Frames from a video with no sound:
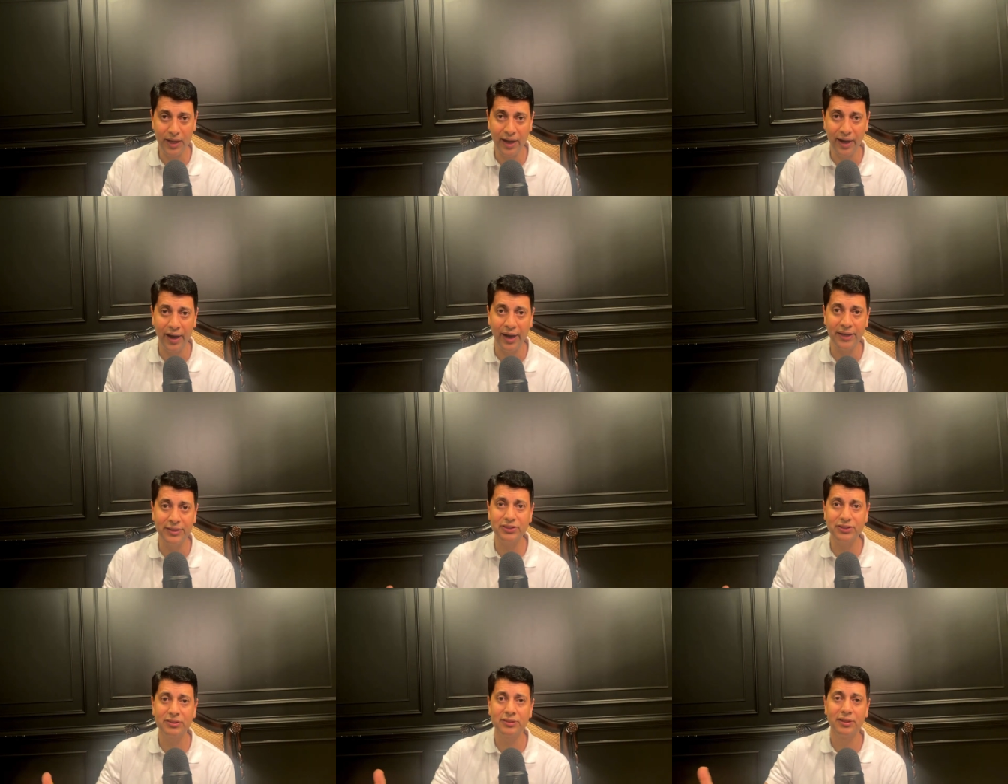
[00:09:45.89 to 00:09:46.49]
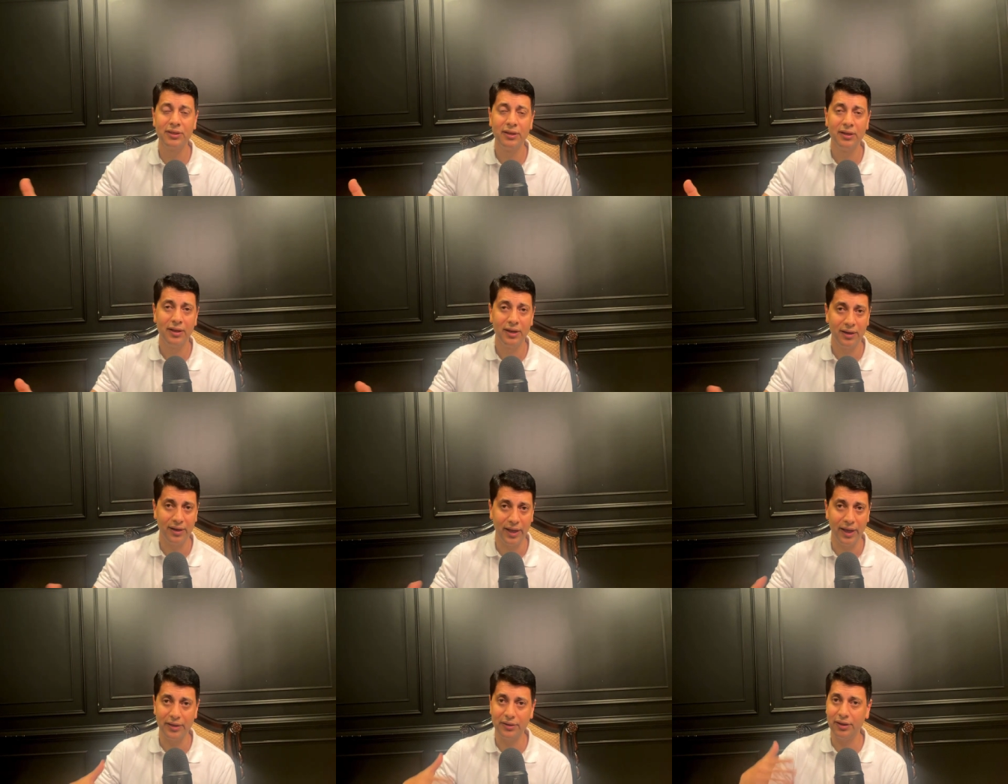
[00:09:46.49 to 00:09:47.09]
ice,
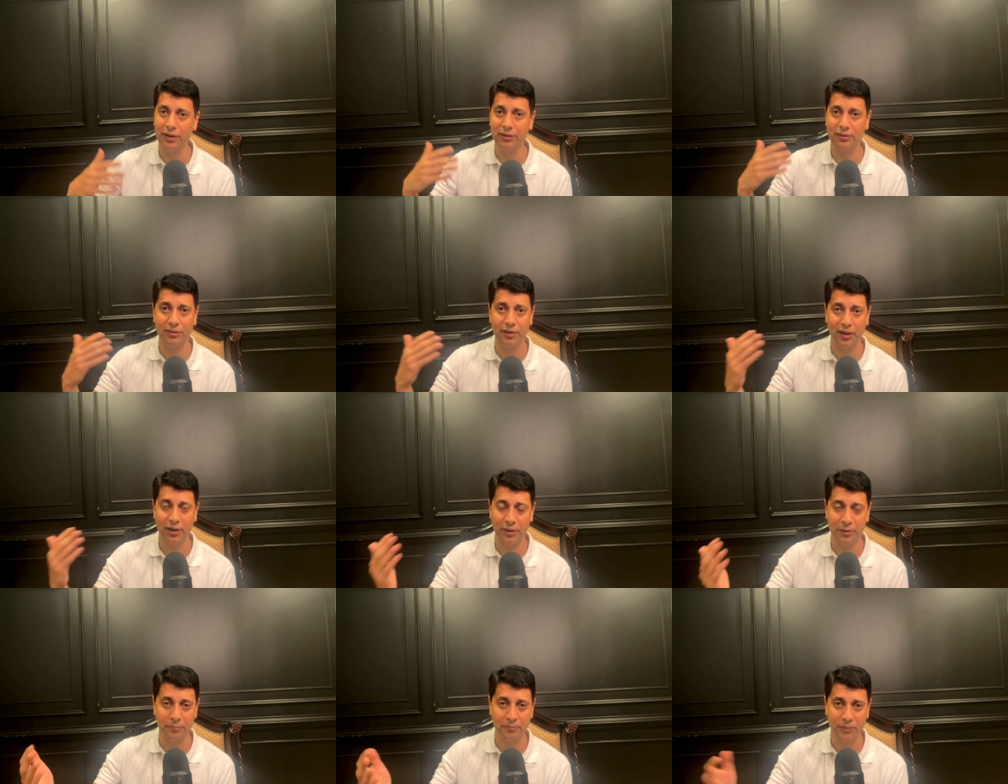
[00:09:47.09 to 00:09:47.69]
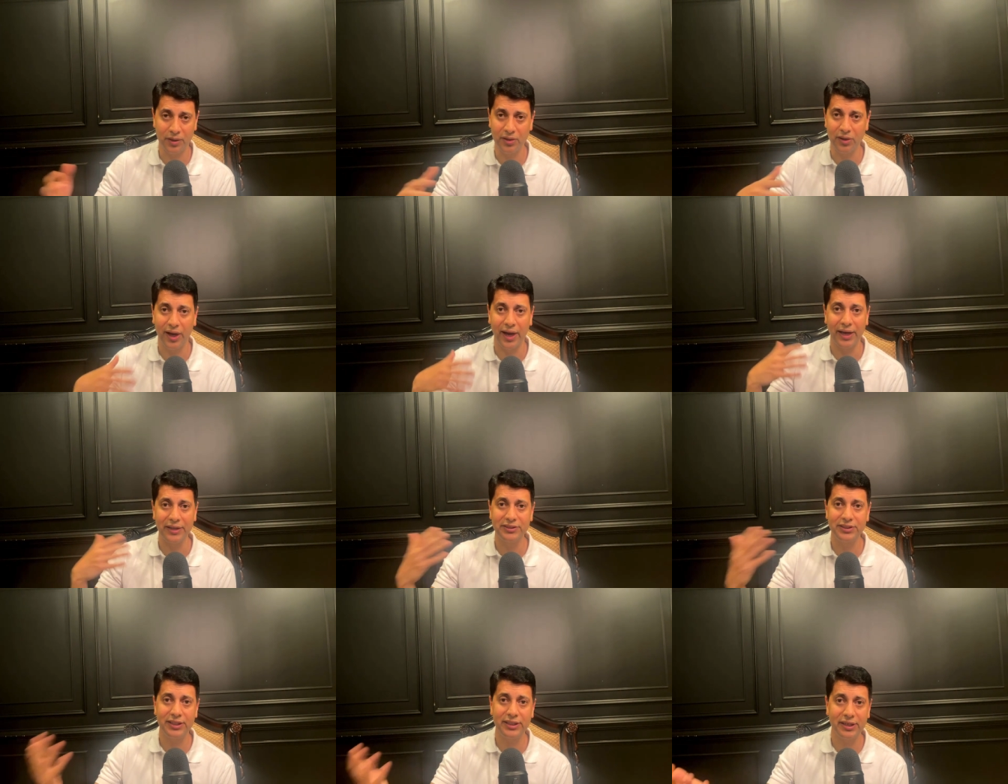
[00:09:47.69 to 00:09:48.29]
like in um, you know
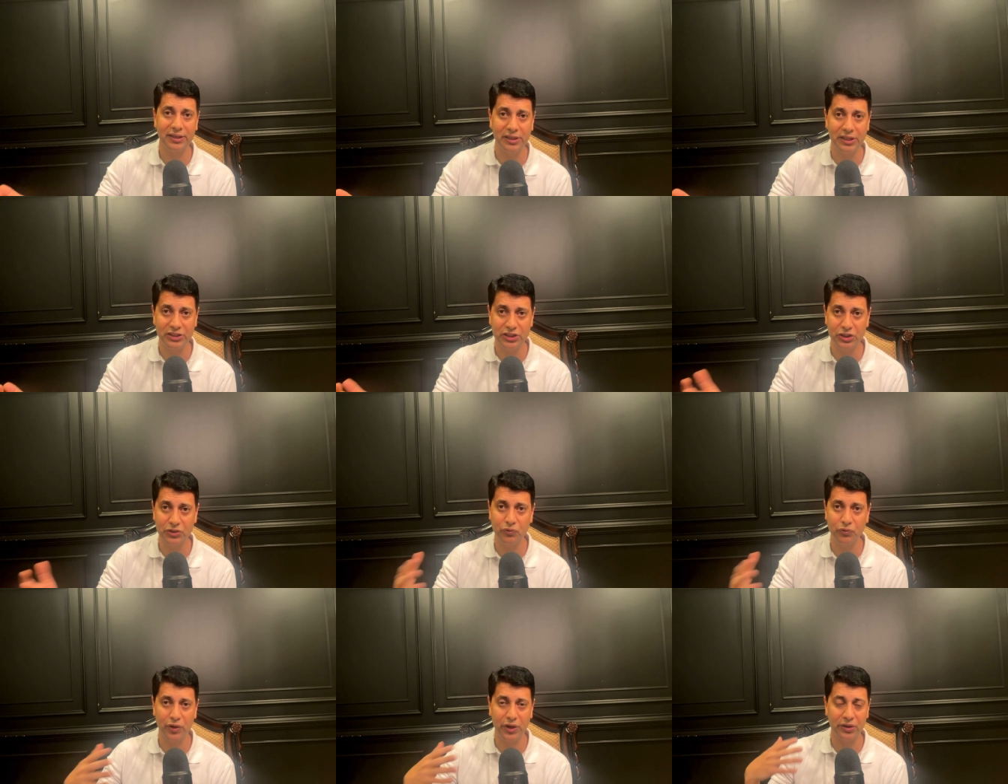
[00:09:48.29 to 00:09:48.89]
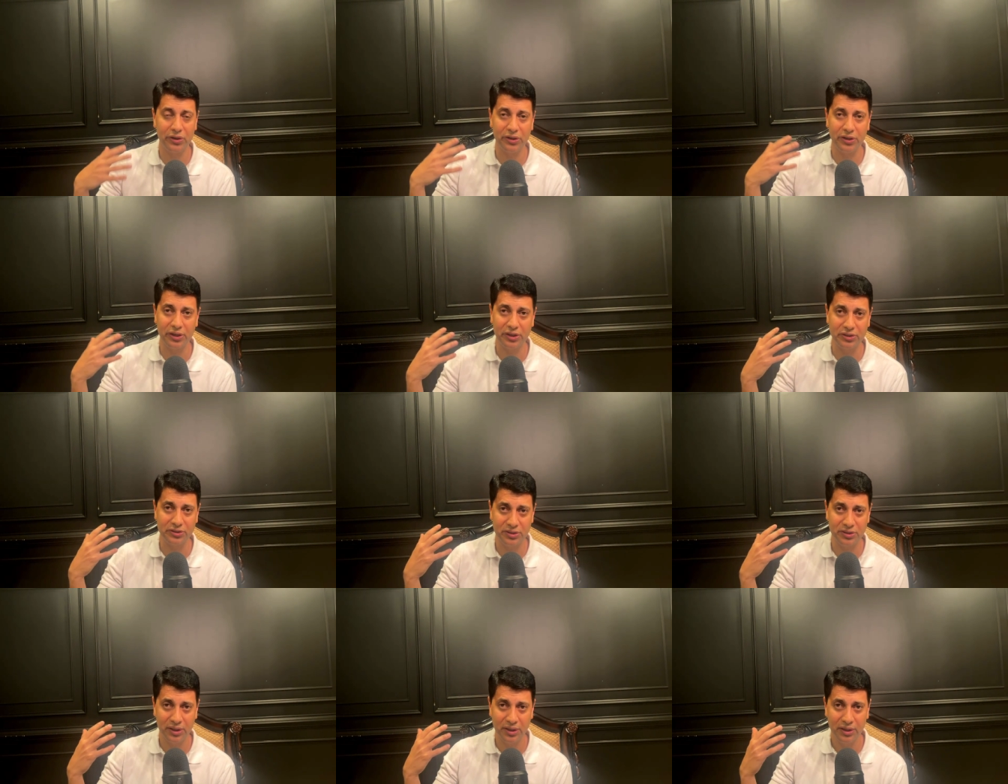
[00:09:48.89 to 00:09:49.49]
icy condition where it
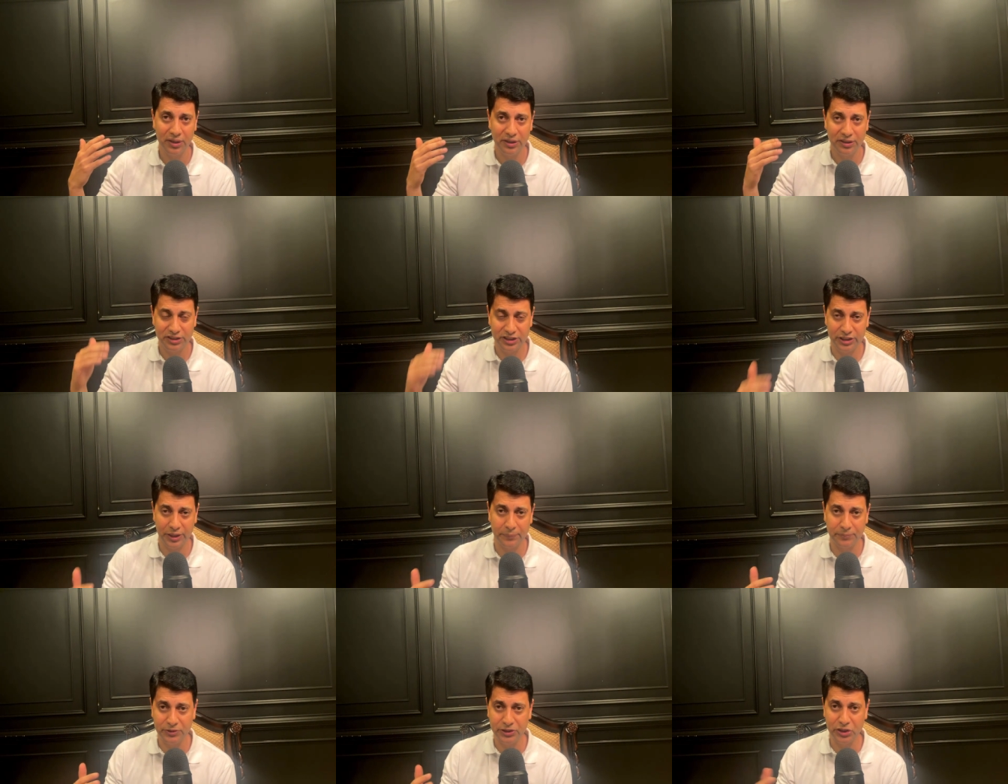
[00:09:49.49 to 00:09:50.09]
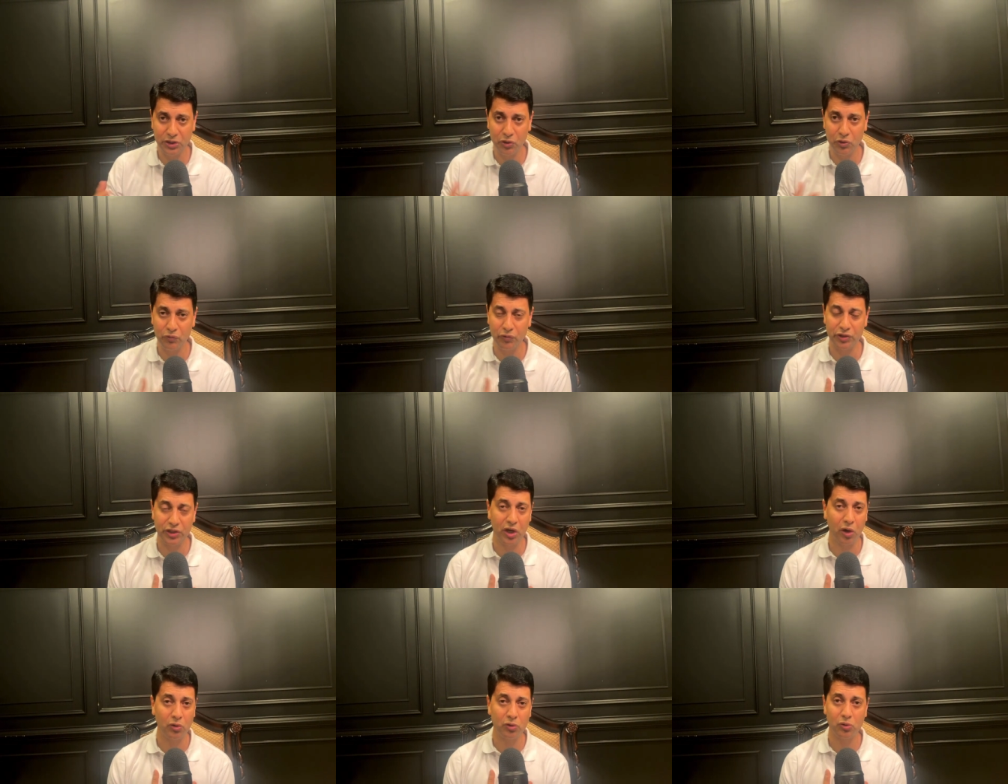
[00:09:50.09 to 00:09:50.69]
is sub-zero
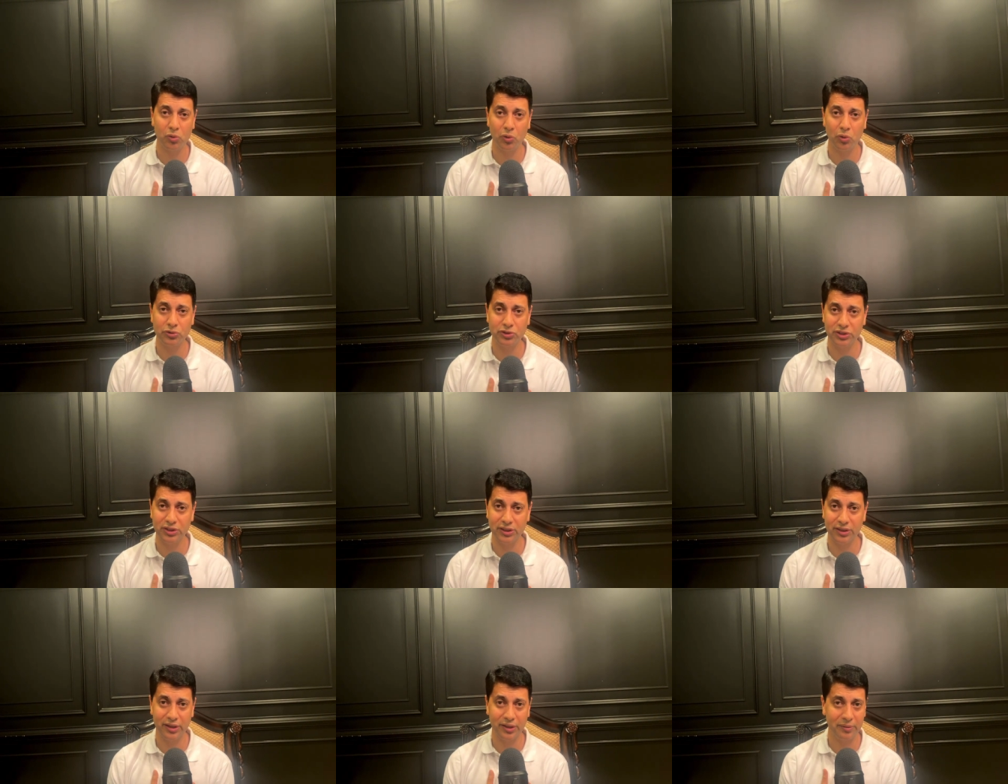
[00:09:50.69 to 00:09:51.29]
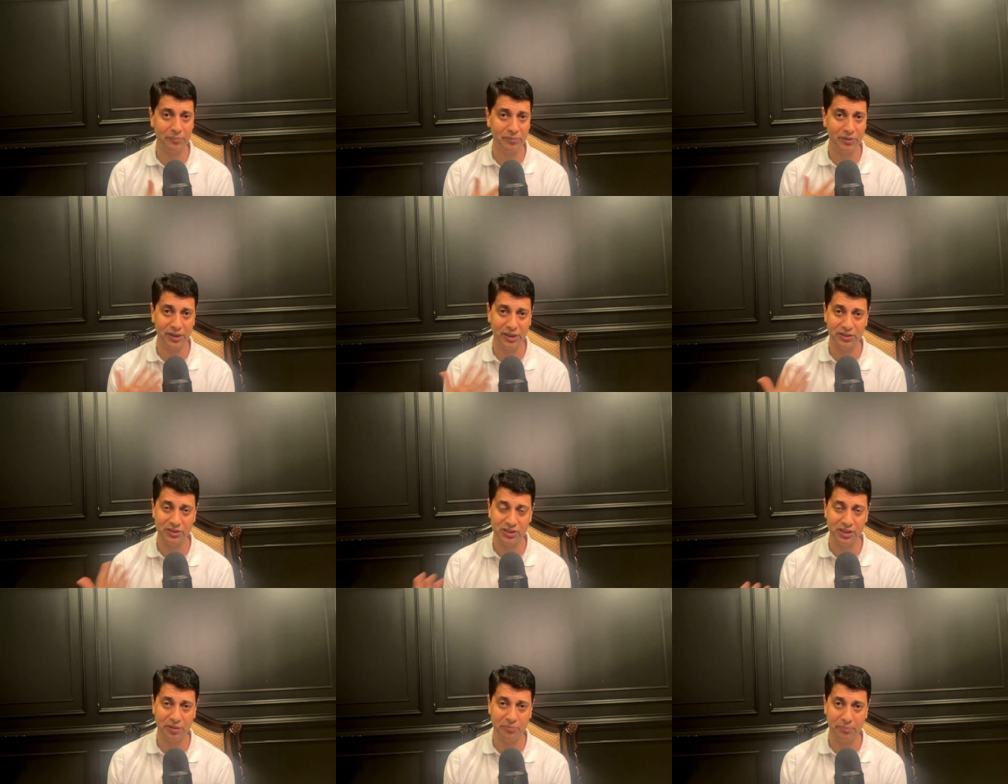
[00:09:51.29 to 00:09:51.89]
without clothes in them. He
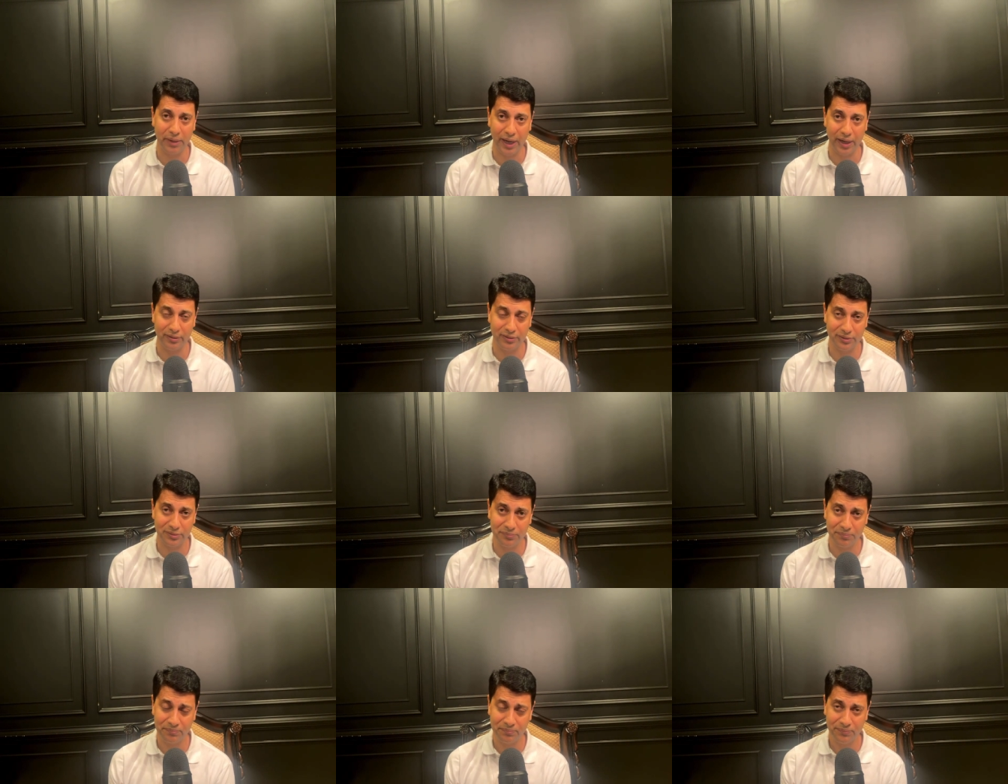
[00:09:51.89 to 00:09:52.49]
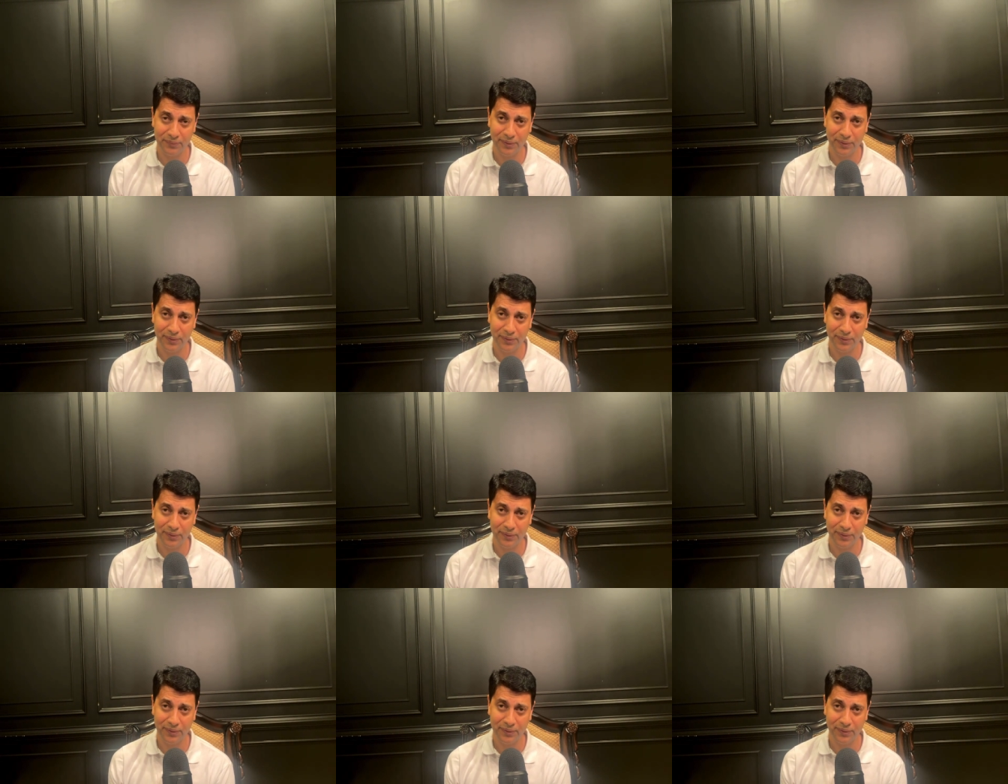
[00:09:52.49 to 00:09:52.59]
has done marathon,